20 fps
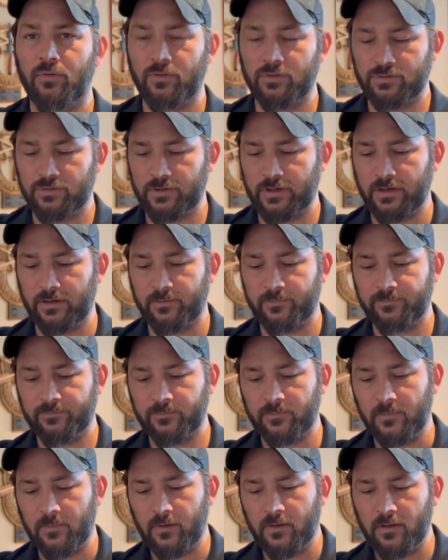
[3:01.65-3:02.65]
the trigger.
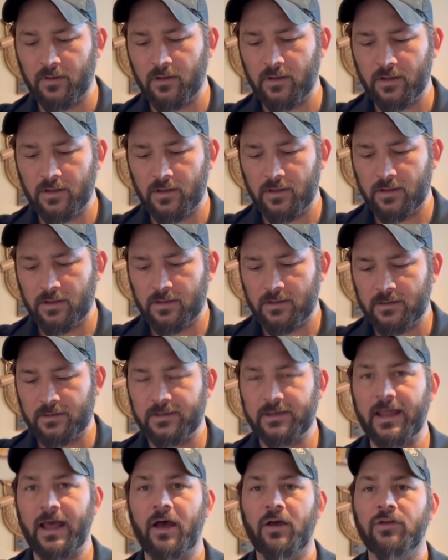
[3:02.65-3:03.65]

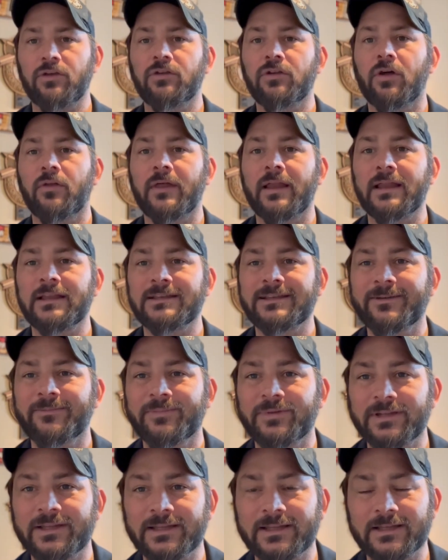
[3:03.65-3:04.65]
Now you know that it's
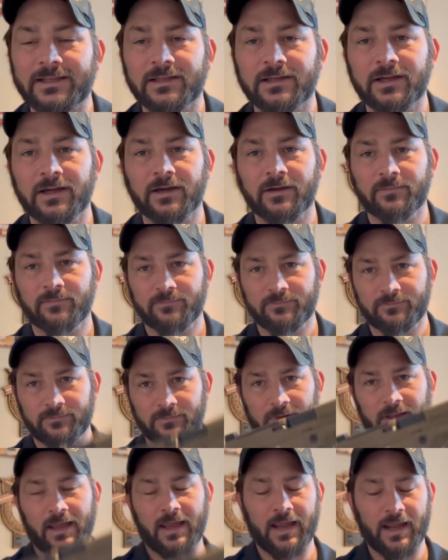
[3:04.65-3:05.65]
completely clear
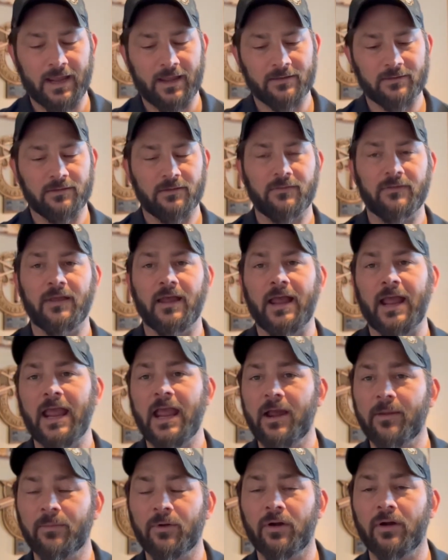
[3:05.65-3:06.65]
and the
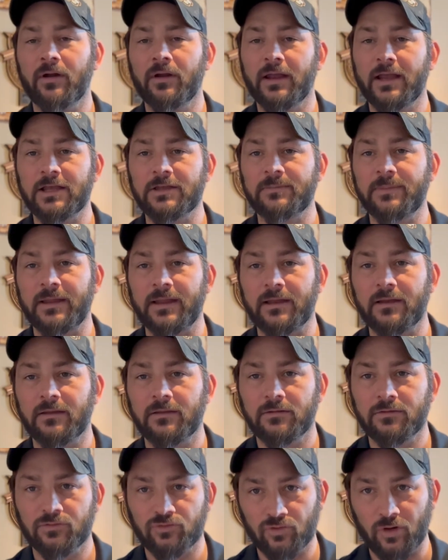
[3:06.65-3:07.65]
hammer has been
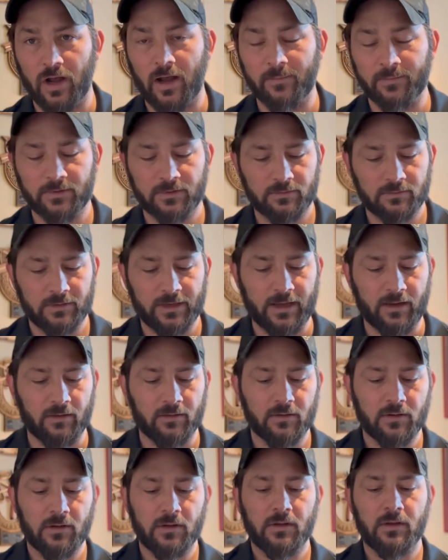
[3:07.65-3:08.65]
dropped. Now,
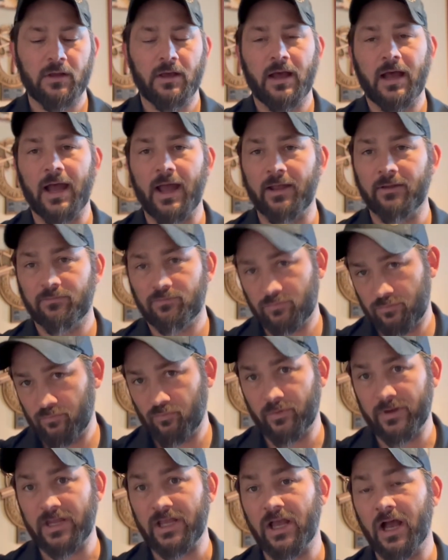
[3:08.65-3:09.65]
I
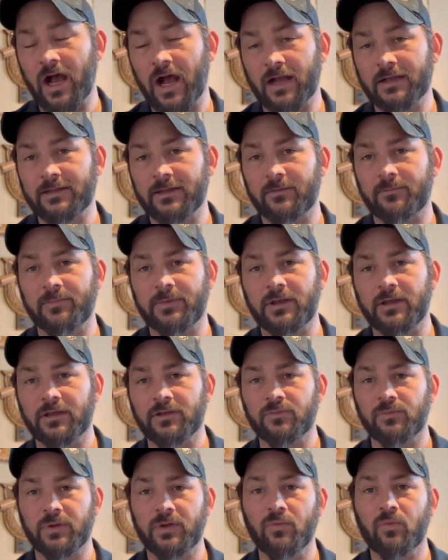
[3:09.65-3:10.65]
recocked it because
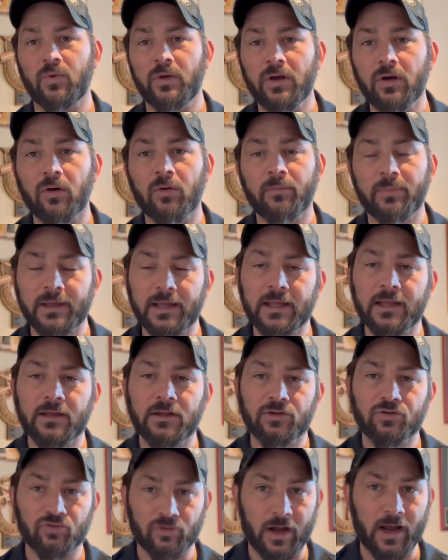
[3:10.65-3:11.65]
we will be
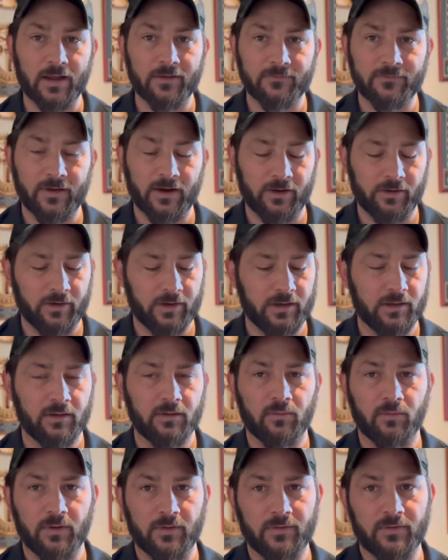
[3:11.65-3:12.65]
dry firing
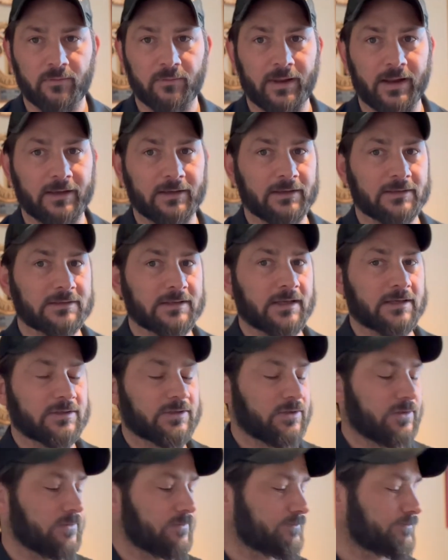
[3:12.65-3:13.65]
with the Mantis
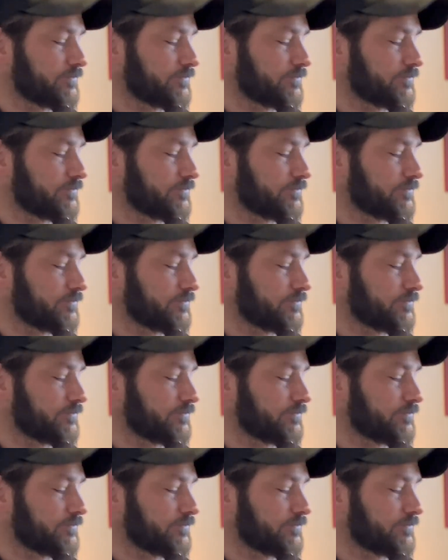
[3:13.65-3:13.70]
X2.